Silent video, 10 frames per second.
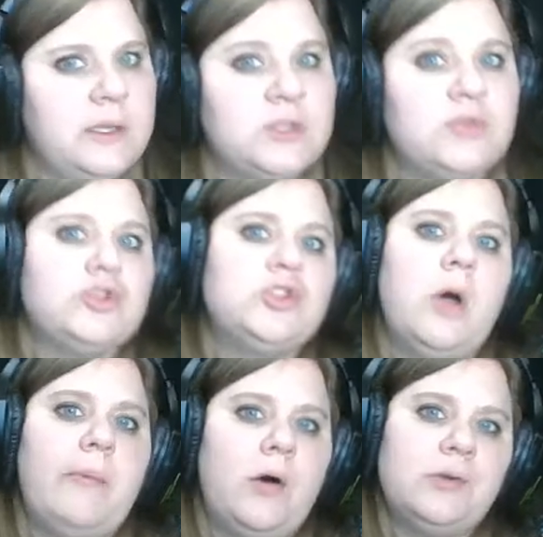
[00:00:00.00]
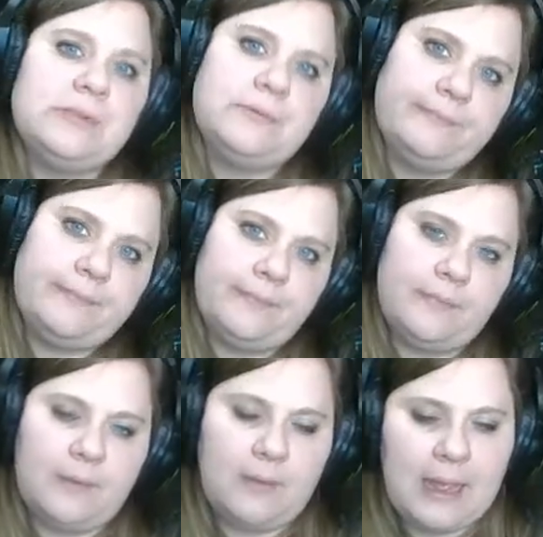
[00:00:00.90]
So it snowballs.
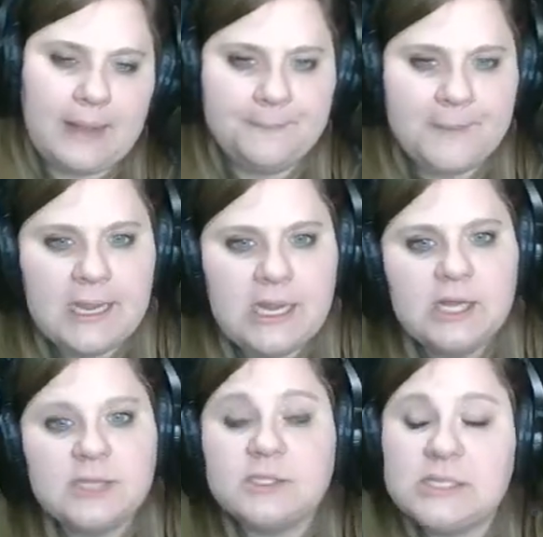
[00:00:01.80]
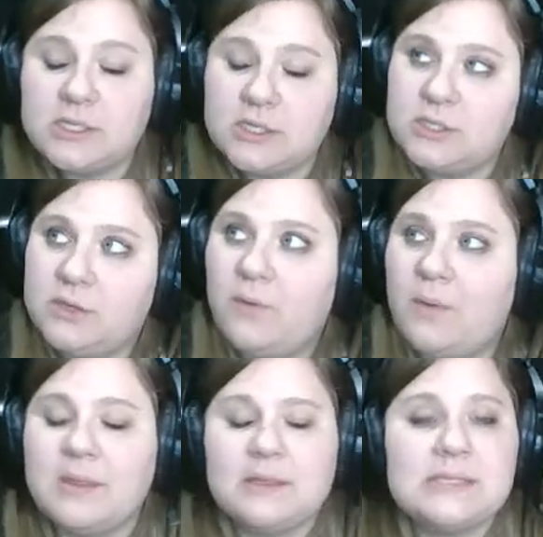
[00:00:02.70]
Okay? So these are the two
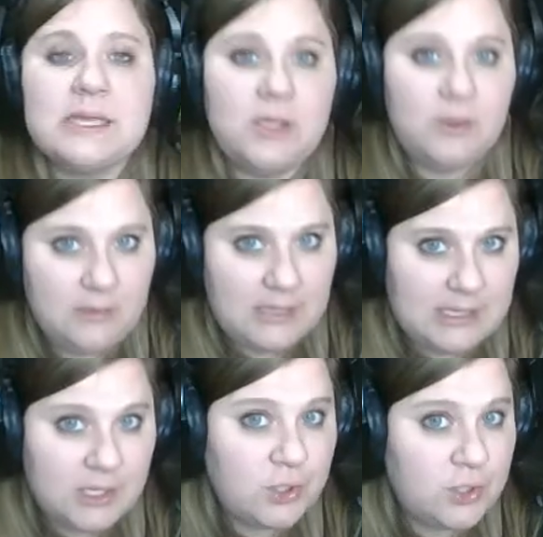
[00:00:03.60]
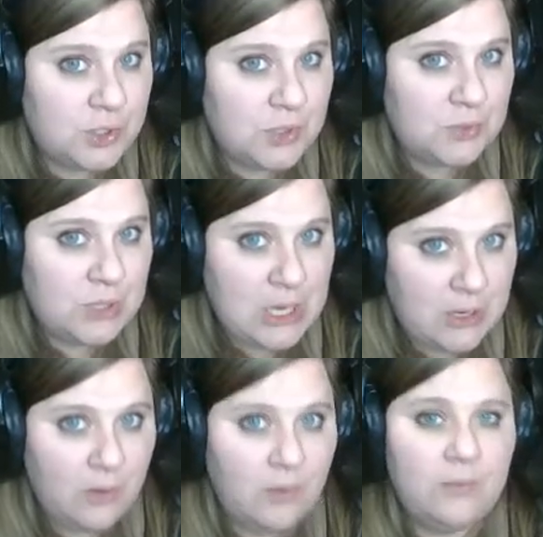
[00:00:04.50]
formulas that you need to
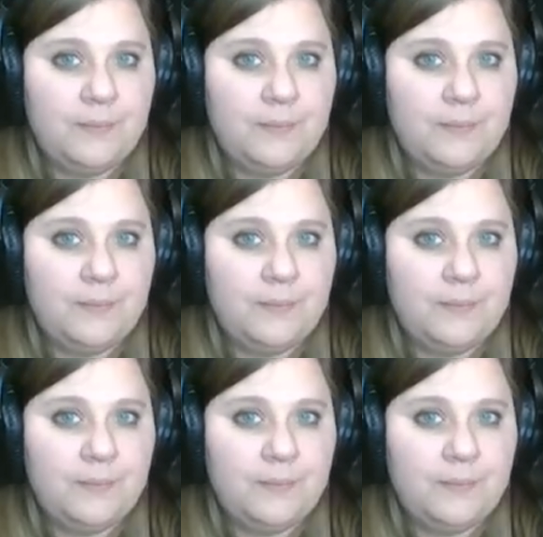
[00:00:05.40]
know.